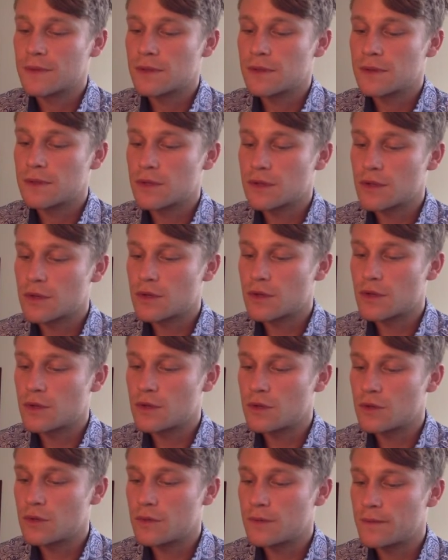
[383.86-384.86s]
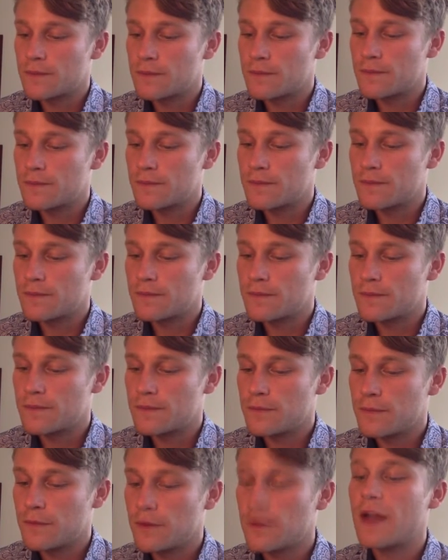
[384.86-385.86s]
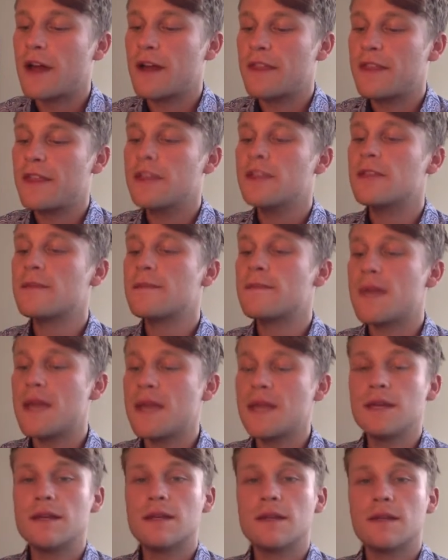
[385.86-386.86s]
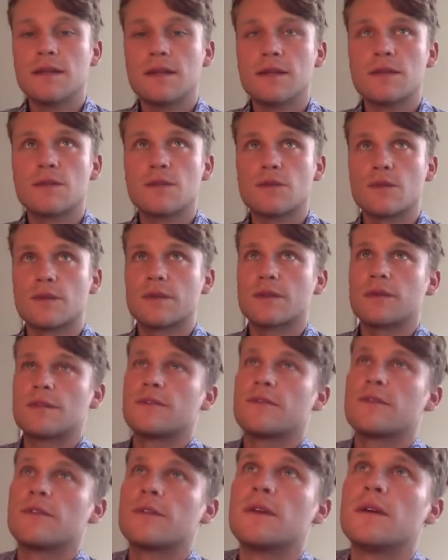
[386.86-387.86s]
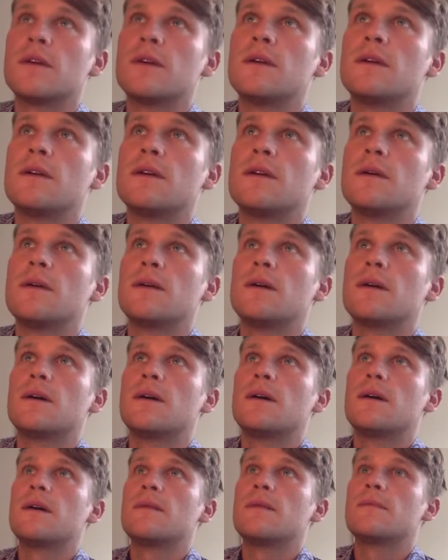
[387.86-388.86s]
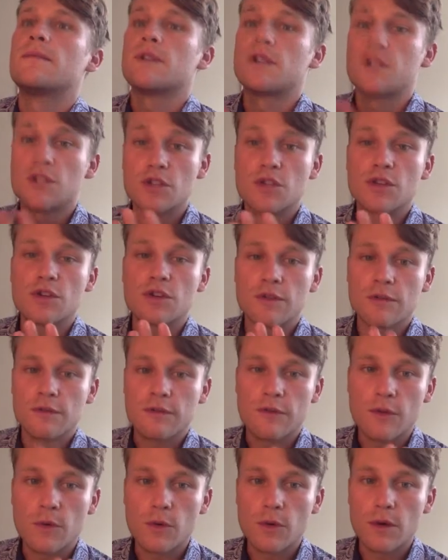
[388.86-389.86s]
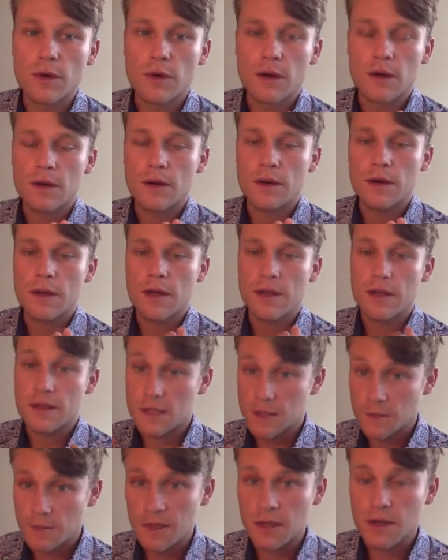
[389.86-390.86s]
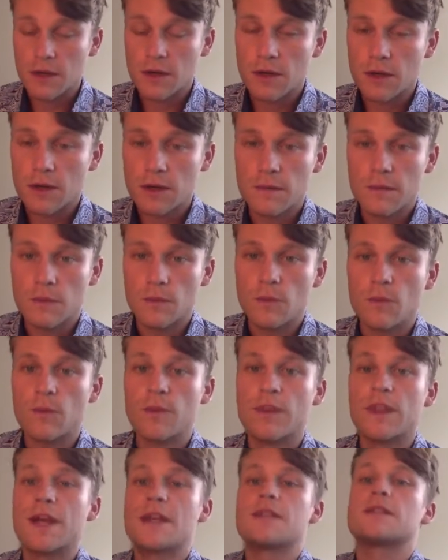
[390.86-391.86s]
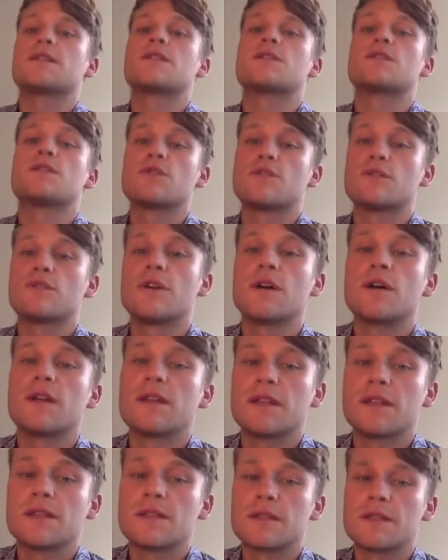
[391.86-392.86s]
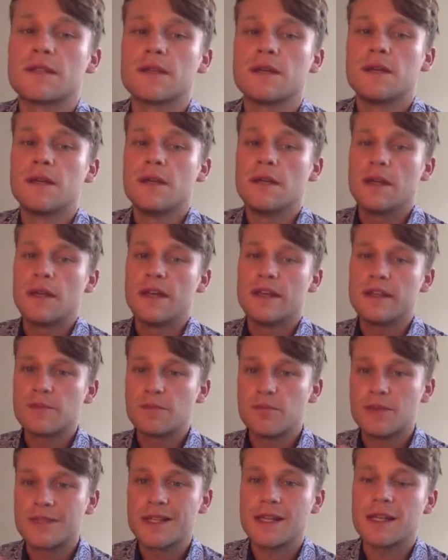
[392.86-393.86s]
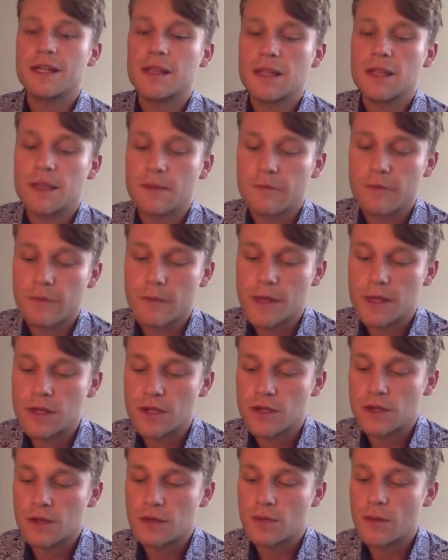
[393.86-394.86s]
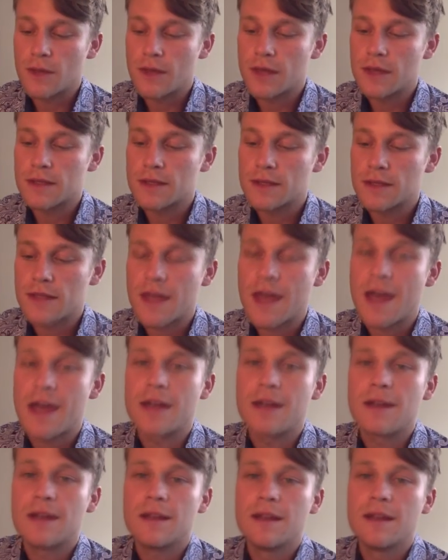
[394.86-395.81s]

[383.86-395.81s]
So, yeah, I think the main sort of concern for a speaker that has a concerned audience is presenting the information in ways that